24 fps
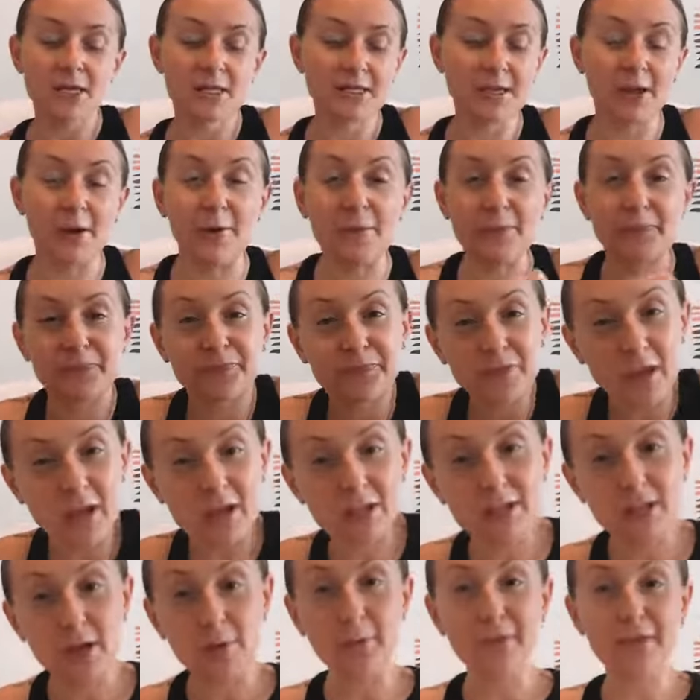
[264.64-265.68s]
So
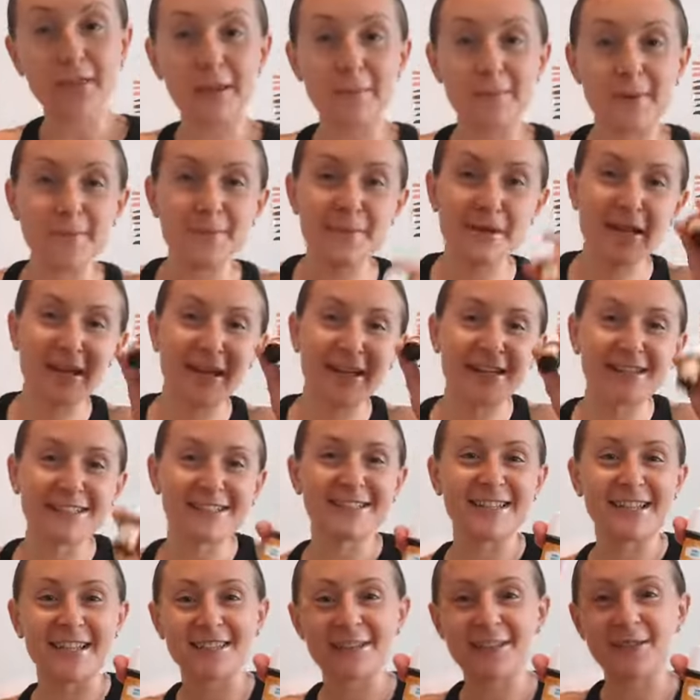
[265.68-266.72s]
I'll start with lemon
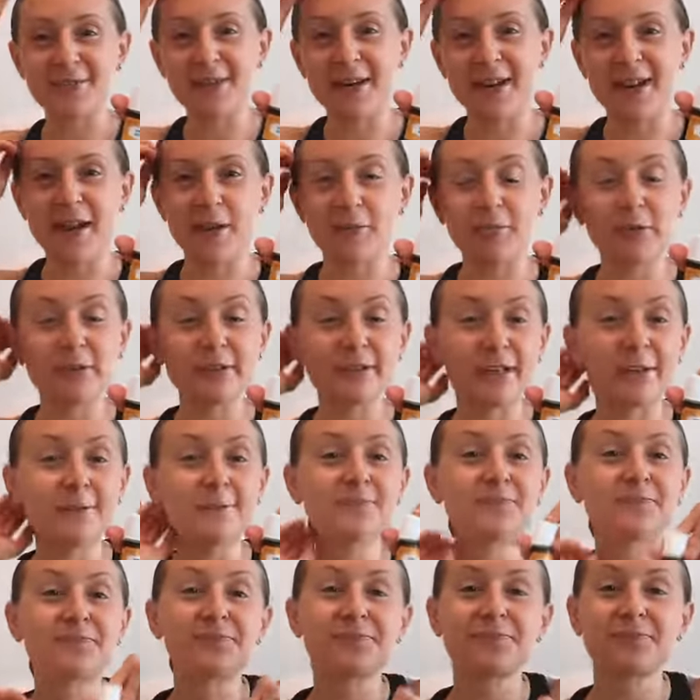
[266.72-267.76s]
because that's the one I had pulled
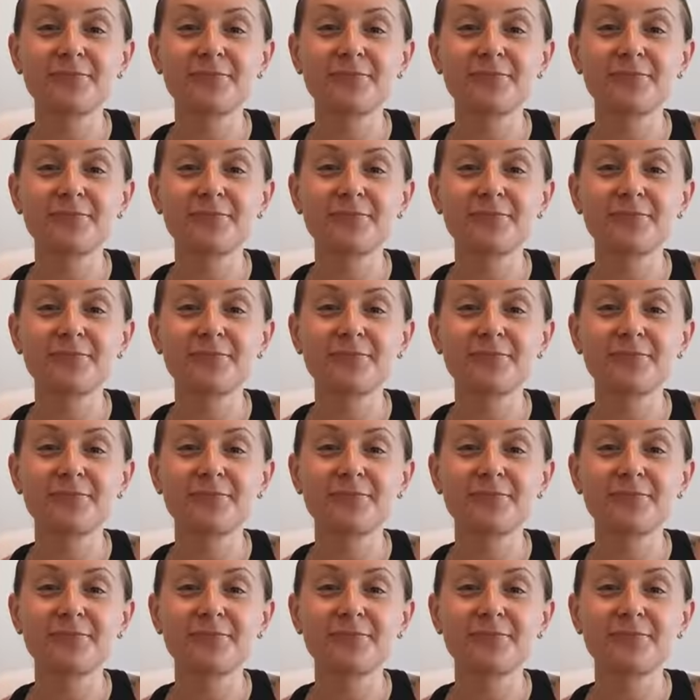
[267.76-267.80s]
out.